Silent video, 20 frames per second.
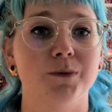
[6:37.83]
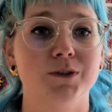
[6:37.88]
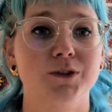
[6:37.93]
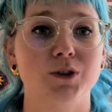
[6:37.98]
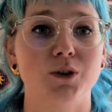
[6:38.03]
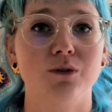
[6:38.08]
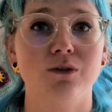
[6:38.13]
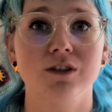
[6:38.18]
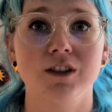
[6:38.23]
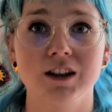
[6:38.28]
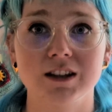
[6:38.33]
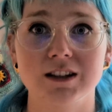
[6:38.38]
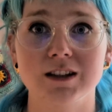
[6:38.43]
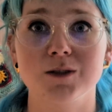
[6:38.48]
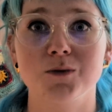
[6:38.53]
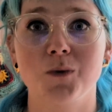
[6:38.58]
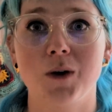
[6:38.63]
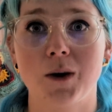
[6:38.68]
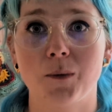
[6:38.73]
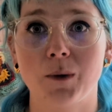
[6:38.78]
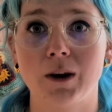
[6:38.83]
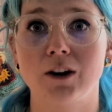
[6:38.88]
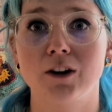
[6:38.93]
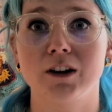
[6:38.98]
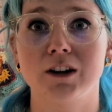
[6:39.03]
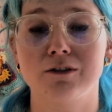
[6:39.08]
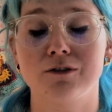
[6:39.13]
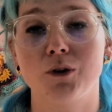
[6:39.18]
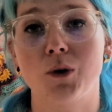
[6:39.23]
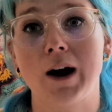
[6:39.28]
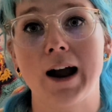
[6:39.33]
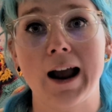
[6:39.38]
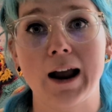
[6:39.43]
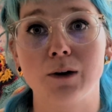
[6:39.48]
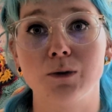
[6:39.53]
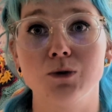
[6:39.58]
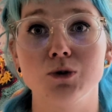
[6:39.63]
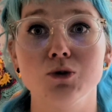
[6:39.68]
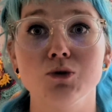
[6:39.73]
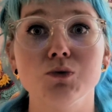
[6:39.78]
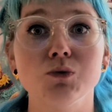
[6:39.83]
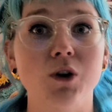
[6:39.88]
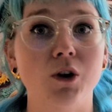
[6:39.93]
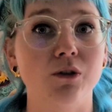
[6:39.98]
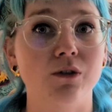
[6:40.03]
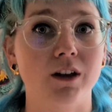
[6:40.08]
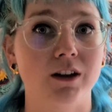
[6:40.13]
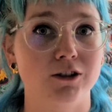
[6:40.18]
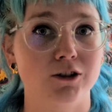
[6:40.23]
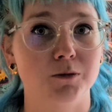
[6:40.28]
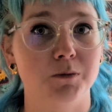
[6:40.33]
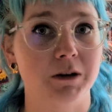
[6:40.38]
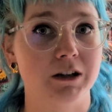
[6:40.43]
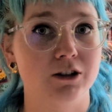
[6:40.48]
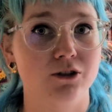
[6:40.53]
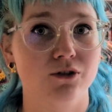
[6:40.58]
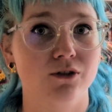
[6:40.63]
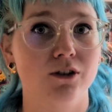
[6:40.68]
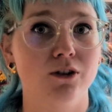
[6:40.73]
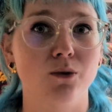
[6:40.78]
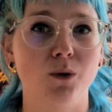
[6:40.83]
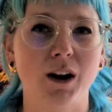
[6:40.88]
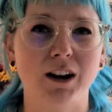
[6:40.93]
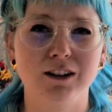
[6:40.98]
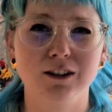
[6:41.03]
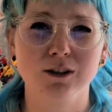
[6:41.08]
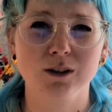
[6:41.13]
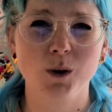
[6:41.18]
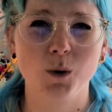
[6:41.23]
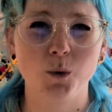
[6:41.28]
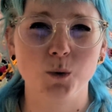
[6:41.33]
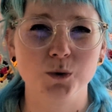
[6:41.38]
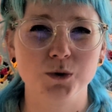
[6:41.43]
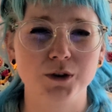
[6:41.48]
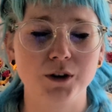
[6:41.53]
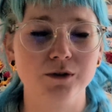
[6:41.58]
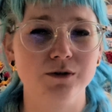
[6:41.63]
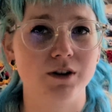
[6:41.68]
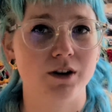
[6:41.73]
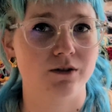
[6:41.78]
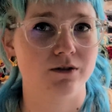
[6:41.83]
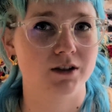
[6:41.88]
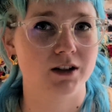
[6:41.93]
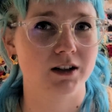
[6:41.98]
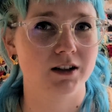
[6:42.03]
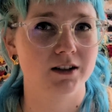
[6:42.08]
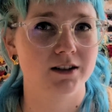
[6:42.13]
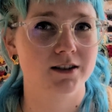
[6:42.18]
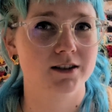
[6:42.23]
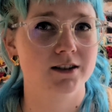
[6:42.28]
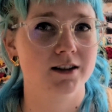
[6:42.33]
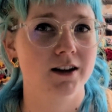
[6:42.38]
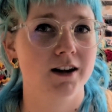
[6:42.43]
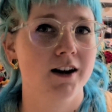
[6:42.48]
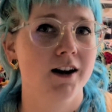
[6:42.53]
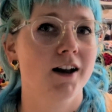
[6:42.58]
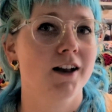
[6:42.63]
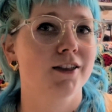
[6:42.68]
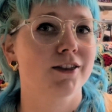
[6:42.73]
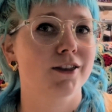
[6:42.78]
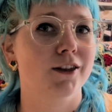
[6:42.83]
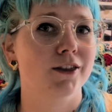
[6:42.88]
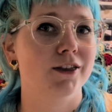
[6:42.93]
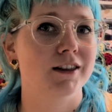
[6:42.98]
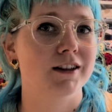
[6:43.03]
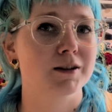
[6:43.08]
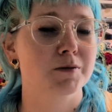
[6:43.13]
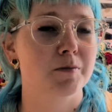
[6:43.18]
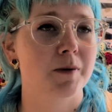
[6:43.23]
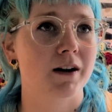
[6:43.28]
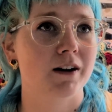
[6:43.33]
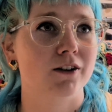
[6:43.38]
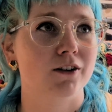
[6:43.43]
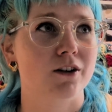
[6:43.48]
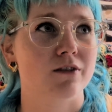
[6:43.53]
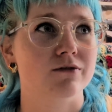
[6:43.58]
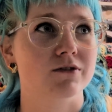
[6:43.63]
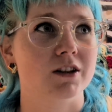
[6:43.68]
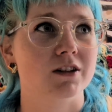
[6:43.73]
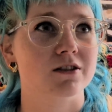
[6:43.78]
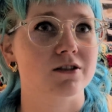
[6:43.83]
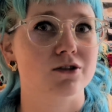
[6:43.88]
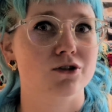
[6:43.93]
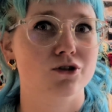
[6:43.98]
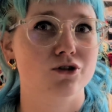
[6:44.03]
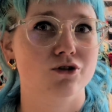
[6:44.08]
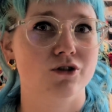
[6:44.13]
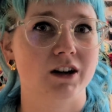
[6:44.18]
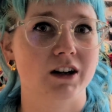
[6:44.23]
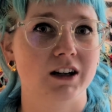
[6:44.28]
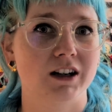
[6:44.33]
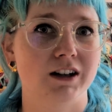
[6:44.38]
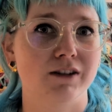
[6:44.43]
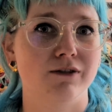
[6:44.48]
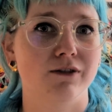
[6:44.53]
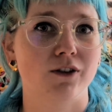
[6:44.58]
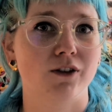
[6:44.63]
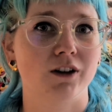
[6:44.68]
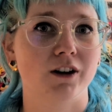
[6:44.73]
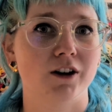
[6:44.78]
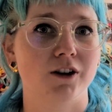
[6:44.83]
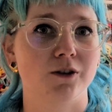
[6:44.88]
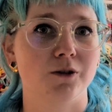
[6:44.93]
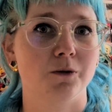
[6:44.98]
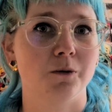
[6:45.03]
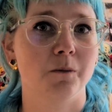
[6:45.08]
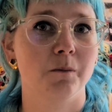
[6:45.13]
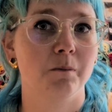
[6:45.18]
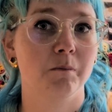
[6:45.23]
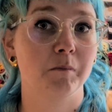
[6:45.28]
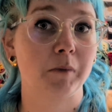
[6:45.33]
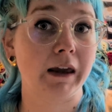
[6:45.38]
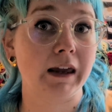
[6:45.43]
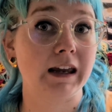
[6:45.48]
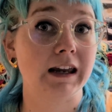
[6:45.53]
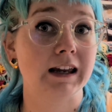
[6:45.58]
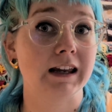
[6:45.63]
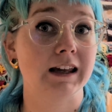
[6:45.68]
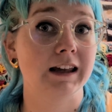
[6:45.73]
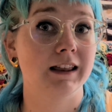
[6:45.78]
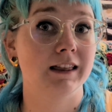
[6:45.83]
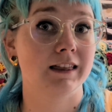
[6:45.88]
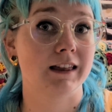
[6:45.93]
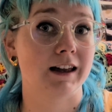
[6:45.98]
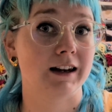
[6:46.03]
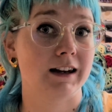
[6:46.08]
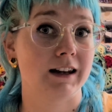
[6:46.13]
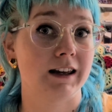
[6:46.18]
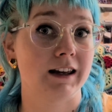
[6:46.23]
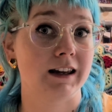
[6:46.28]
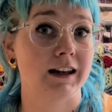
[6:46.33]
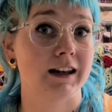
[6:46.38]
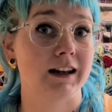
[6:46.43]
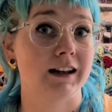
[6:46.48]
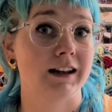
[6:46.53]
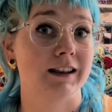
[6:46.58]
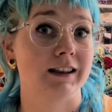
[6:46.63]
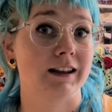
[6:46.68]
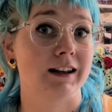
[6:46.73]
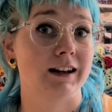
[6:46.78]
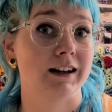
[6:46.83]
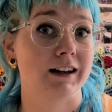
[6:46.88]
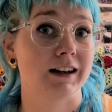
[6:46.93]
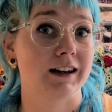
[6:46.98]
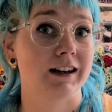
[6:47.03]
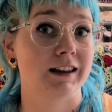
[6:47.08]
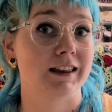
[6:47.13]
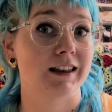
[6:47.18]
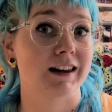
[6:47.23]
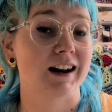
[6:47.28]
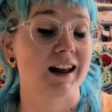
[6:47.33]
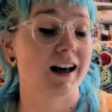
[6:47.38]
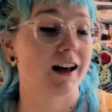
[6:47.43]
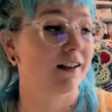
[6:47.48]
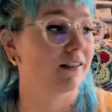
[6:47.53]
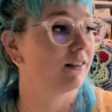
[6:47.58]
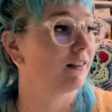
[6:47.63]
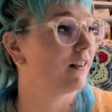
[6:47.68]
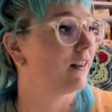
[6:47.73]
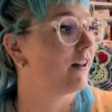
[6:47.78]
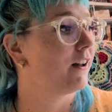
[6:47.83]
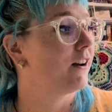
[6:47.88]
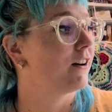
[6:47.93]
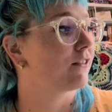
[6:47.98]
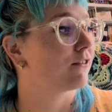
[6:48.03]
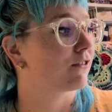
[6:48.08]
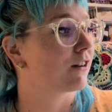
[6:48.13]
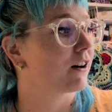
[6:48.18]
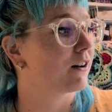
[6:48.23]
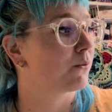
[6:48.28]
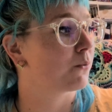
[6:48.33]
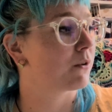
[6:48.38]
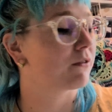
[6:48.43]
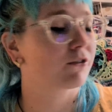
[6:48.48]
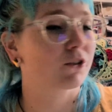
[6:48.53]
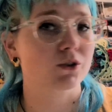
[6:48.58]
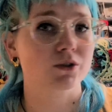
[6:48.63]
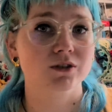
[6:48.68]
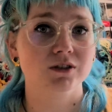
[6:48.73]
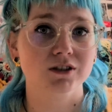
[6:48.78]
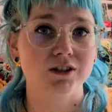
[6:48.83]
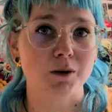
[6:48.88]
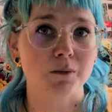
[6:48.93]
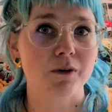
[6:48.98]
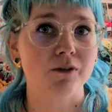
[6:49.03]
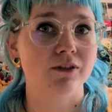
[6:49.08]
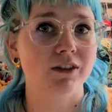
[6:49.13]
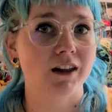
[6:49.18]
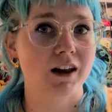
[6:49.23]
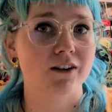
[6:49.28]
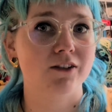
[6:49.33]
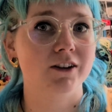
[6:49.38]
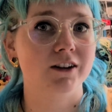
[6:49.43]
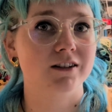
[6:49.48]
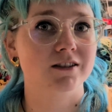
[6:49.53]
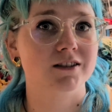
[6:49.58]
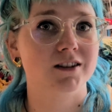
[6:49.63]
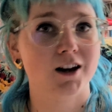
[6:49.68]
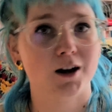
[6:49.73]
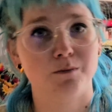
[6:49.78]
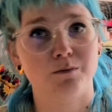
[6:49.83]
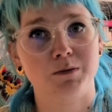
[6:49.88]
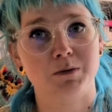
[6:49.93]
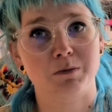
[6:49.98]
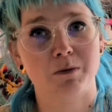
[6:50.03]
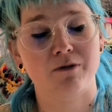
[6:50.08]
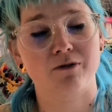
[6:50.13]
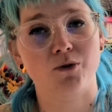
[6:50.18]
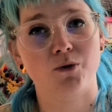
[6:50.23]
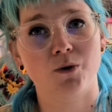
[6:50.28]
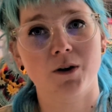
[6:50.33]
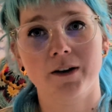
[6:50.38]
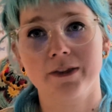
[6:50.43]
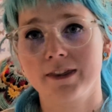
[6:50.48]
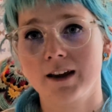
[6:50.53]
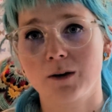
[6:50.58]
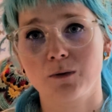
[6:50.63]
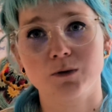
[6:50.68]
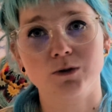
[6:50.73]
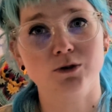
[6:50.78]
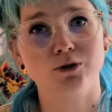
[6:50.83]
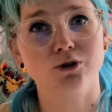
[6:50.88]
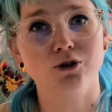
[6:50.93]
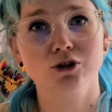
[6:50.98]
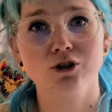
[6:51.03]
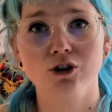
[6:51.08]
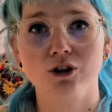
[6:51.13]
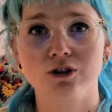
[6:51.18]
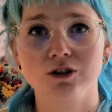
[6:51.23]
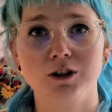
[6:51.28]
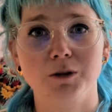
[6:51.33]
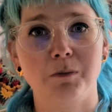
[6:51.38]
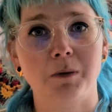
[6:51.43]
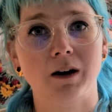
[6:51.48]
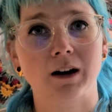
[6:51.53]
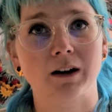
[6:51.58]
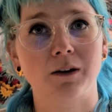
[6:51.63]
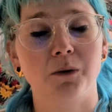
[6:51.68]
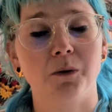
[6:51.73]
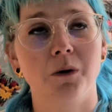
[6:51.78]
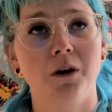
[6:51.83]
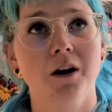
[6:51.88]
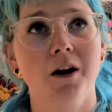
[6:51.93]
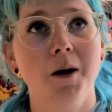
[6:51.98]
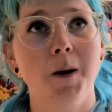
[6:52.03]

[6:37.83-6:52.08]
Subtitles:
So this is where we're looking for how you know that to be true. And you'll also notice that this paragraph doesn't strictly follow P, then E, then E, then L, right? We've got some of the evidence comes before, and that was just about